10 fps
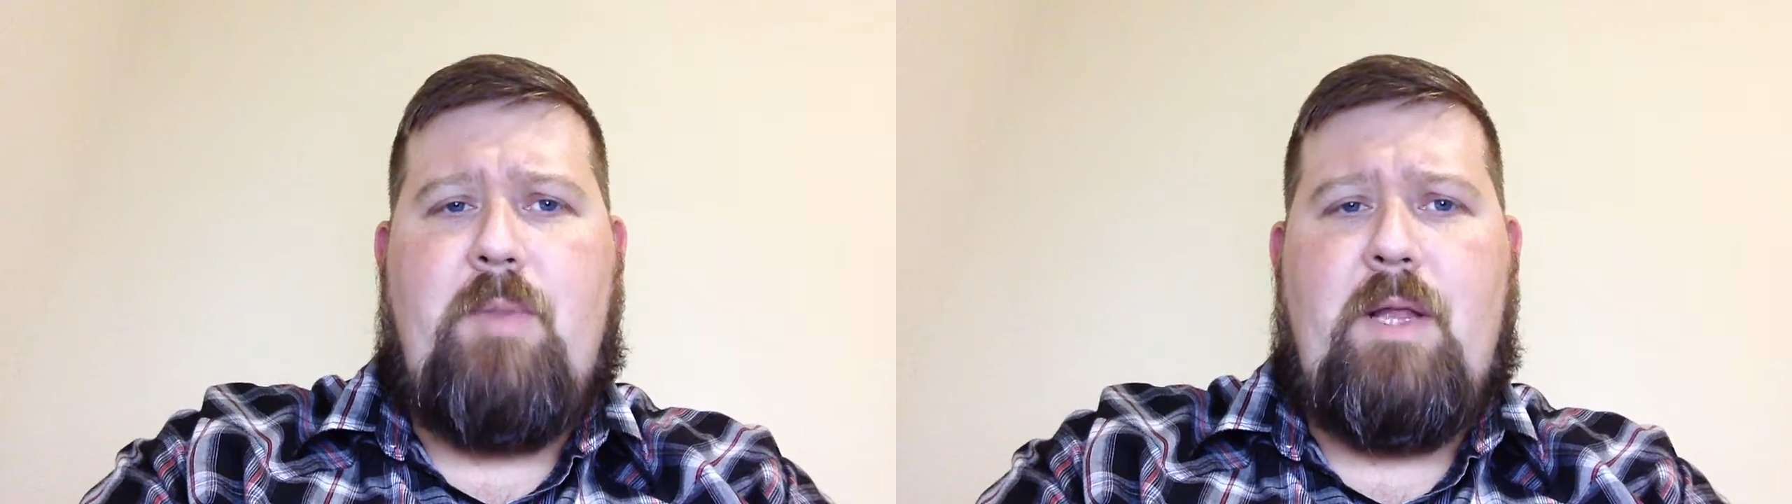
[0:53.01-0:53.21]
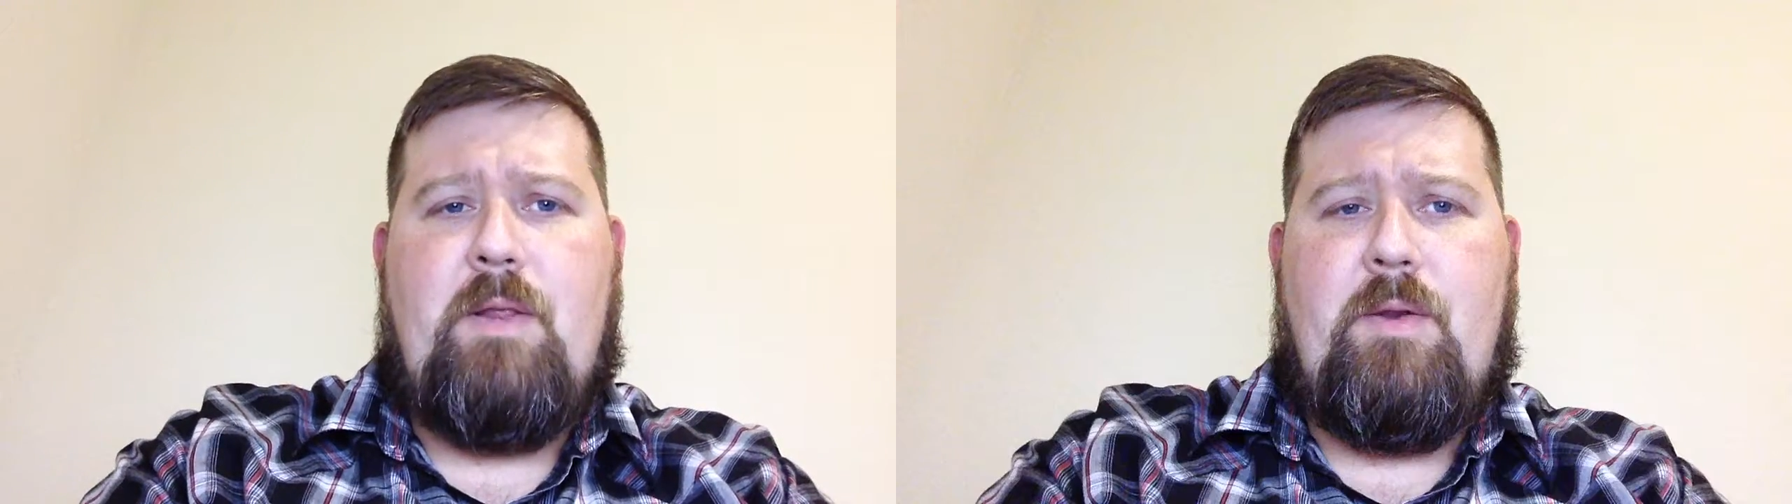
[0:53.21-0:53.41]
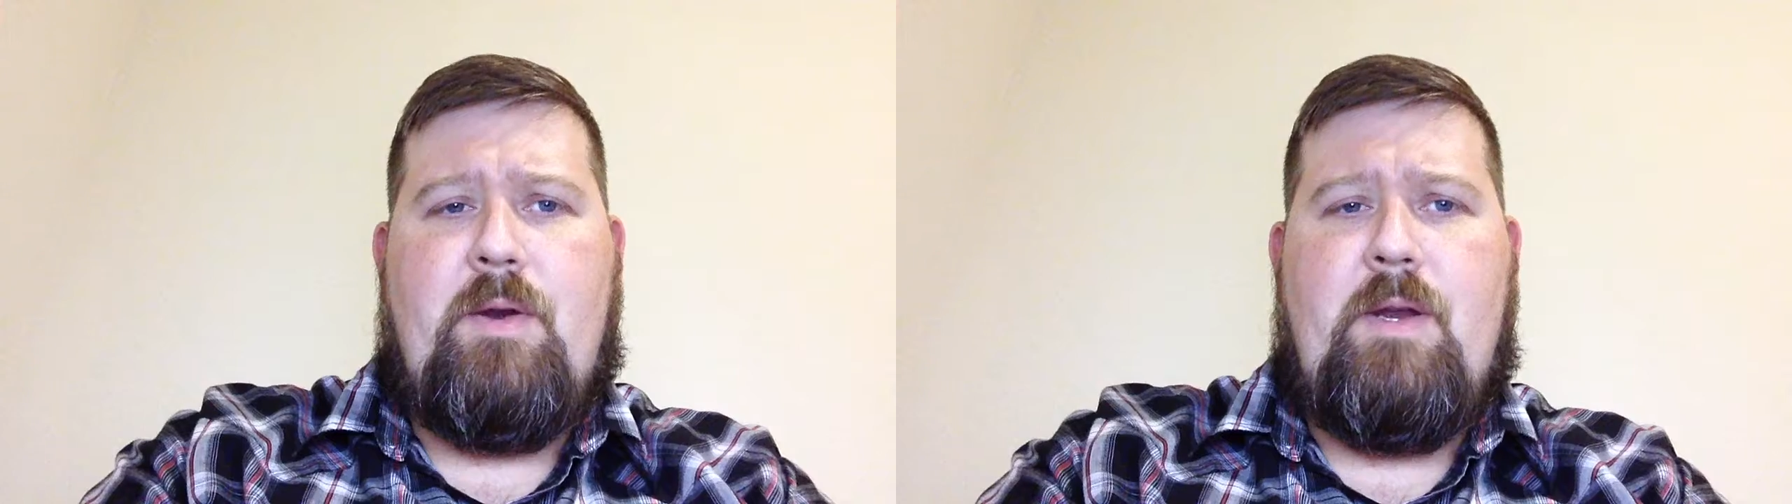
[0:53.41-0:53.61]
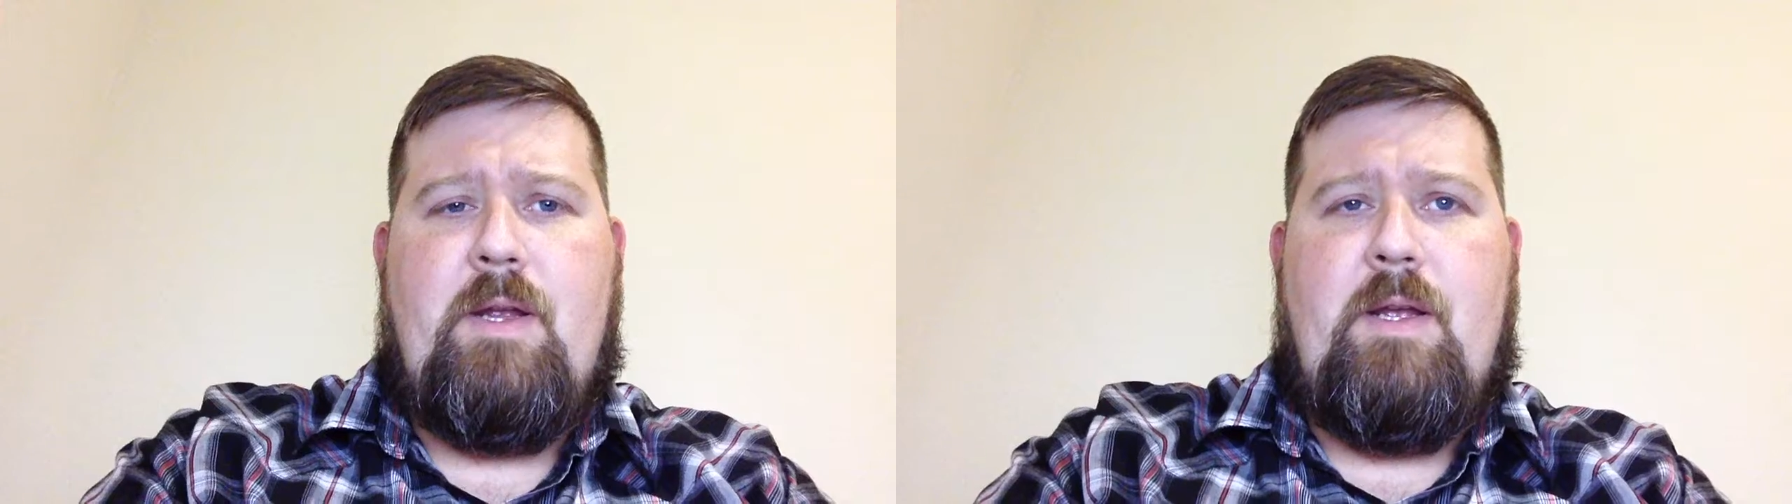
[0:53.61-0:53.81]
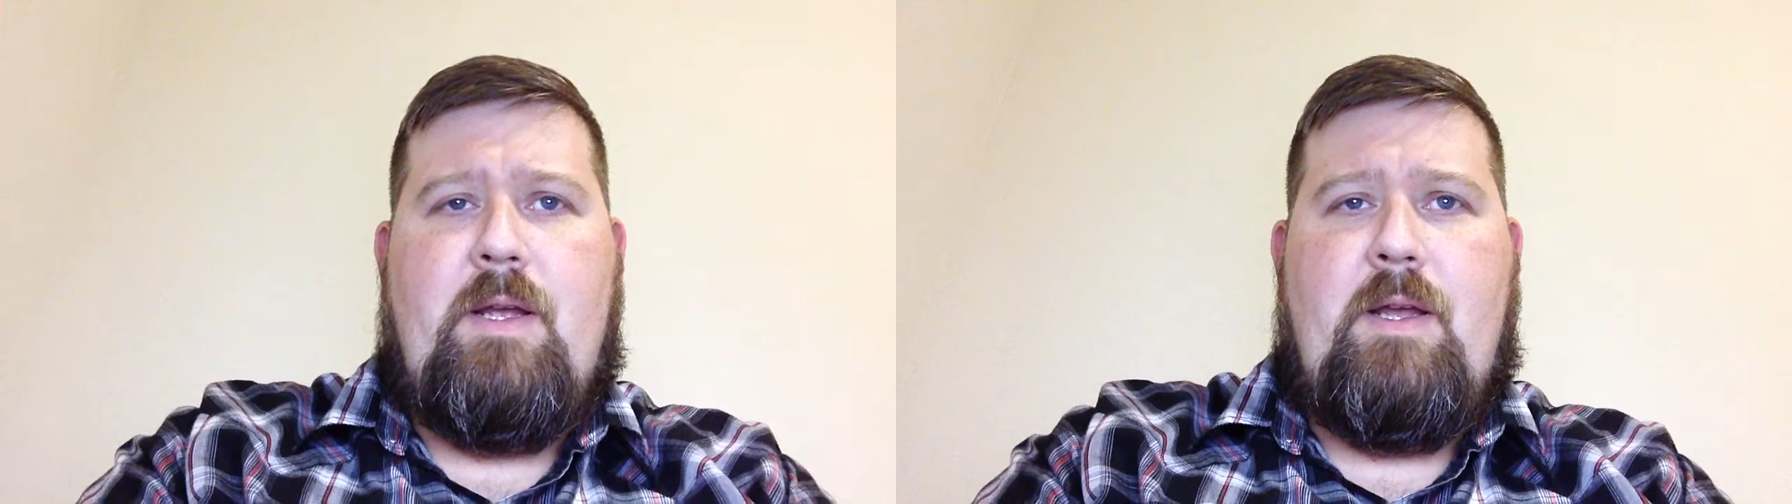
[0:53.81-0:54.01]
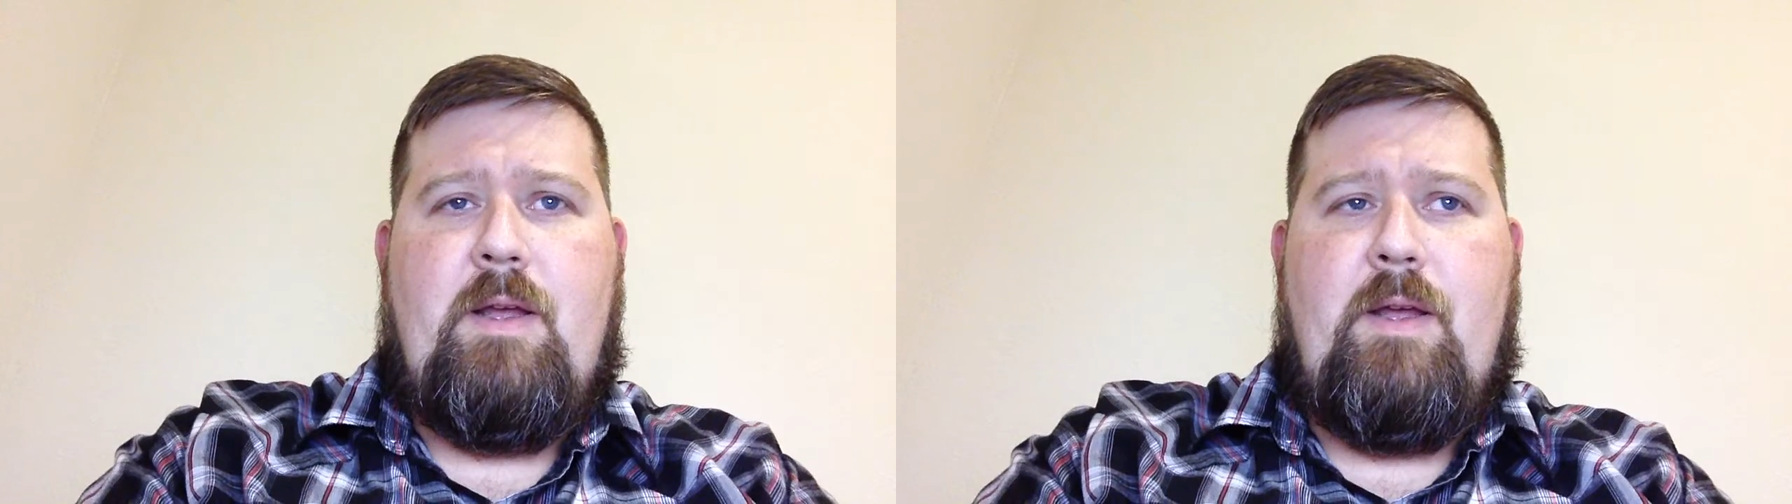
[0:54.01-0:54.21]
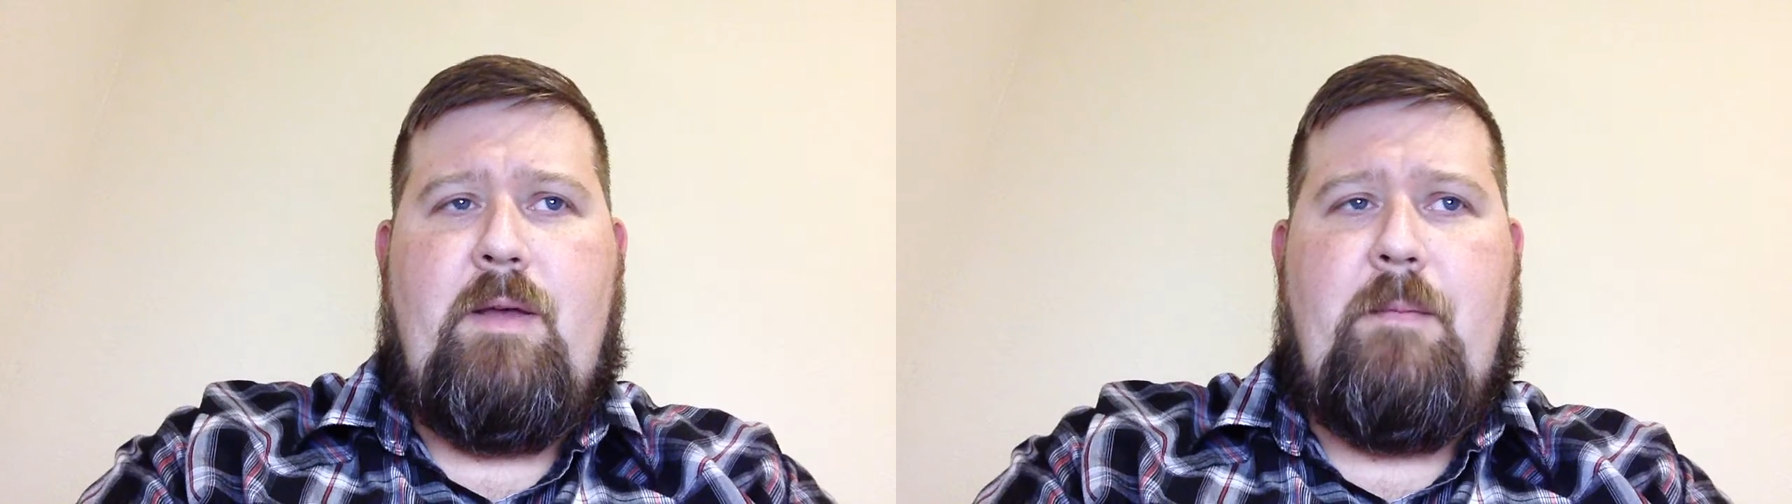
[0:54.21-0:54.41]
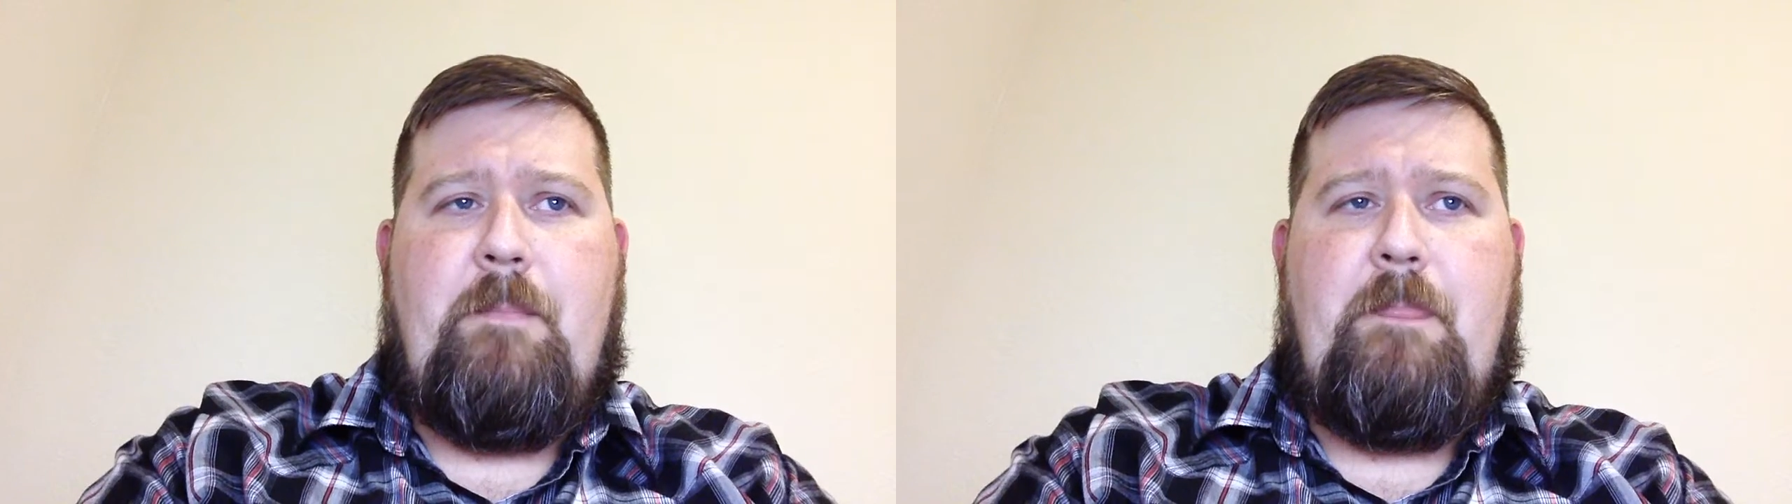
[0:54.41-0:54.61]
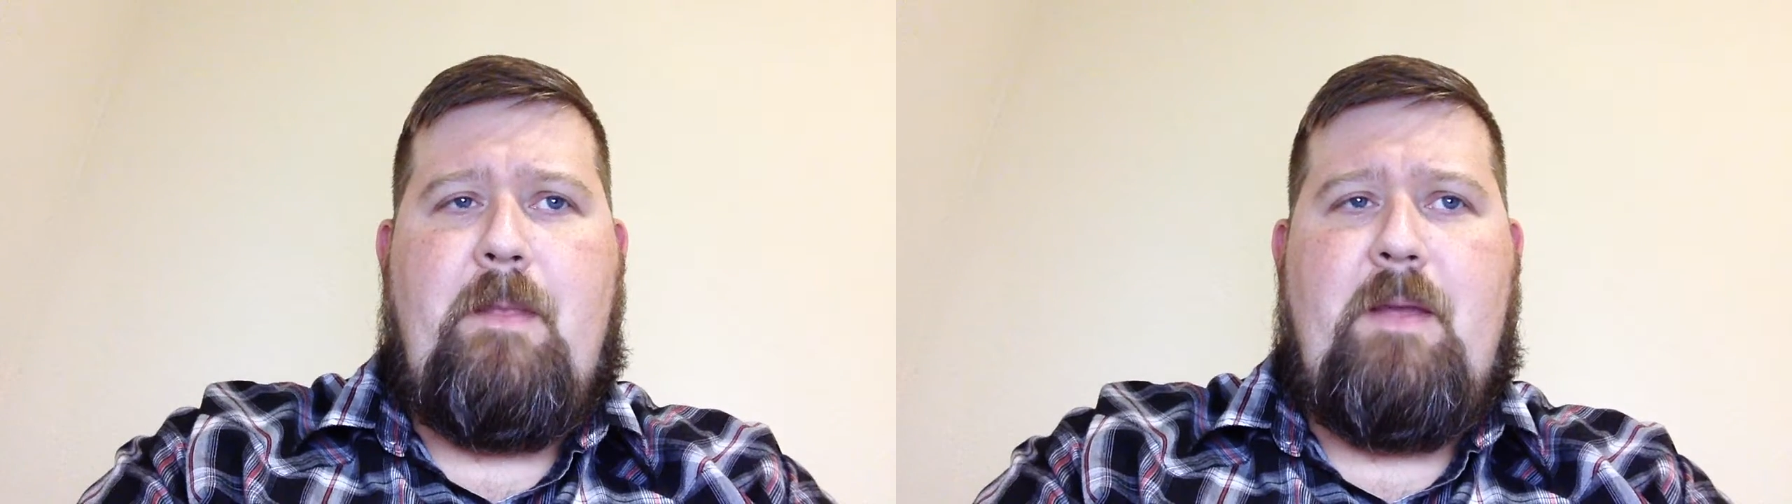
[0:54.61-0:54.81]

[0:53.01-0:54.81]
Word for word: Butler, um,